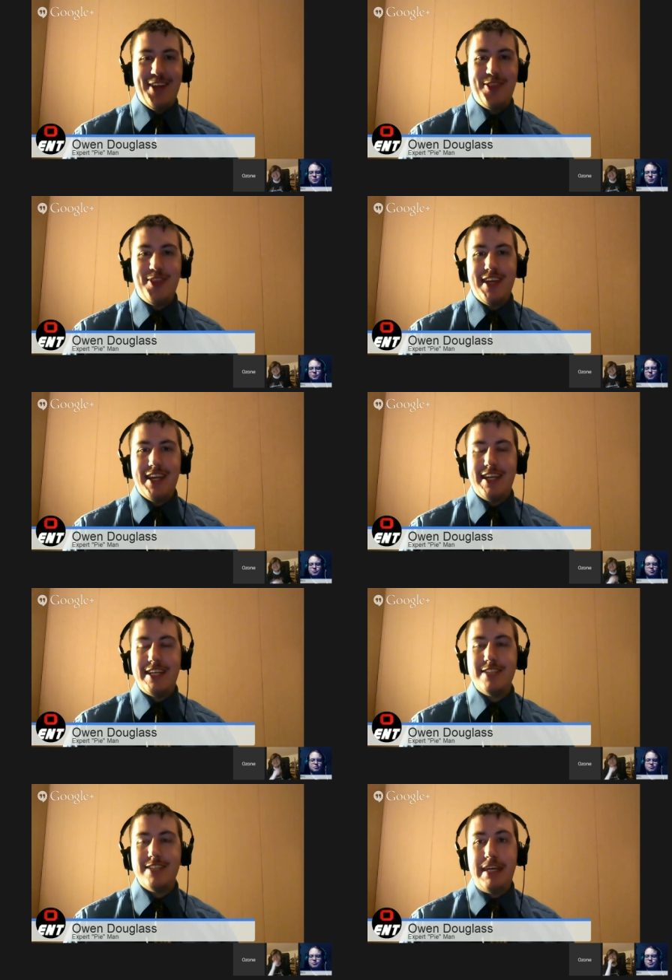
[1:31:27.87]
think
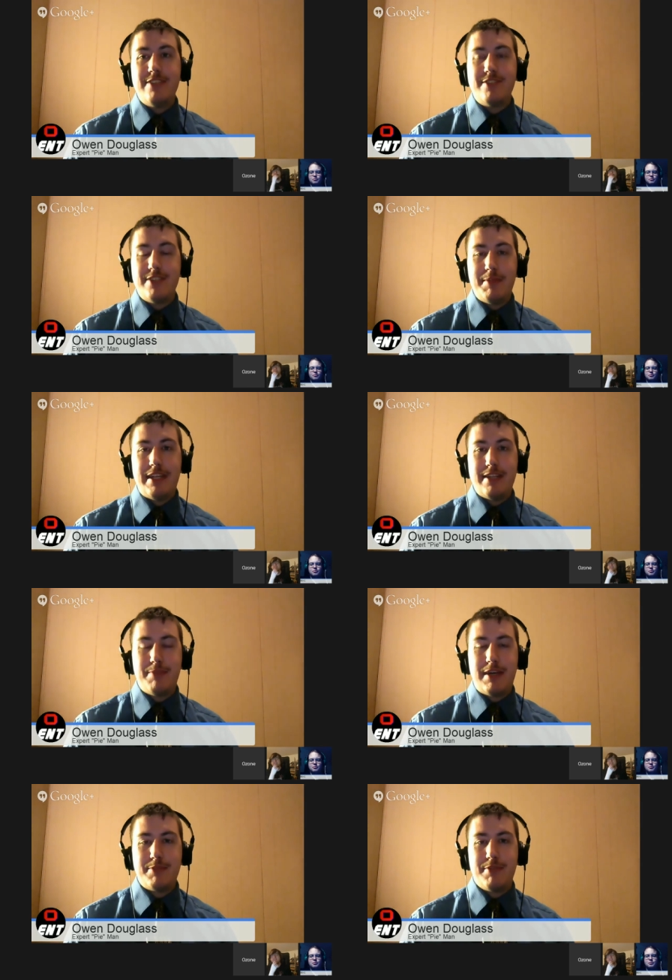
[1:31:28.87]
his Mii is going to be in
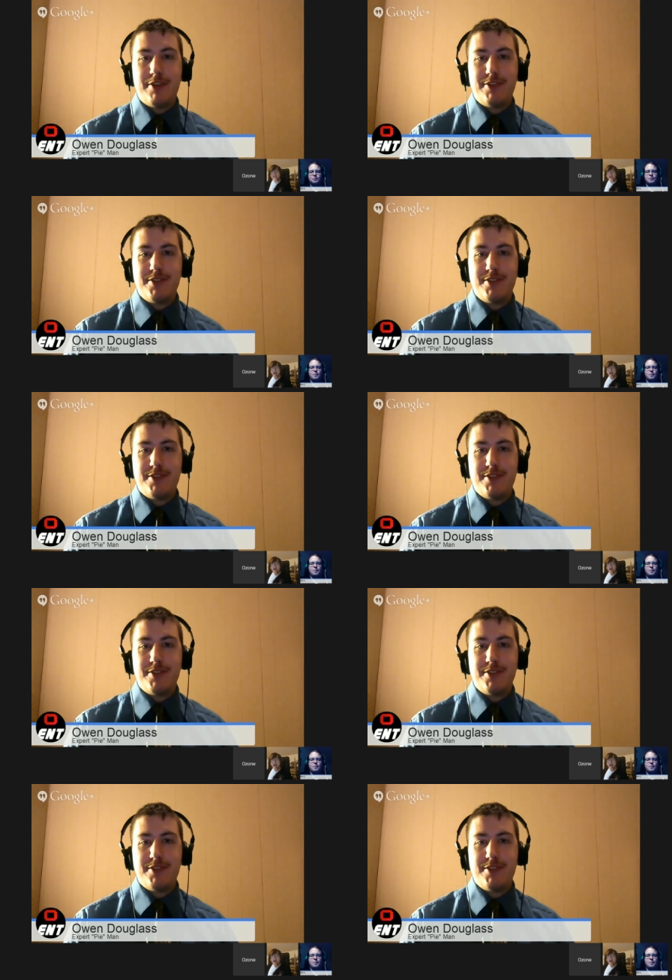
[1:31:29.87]
Smash Brothers.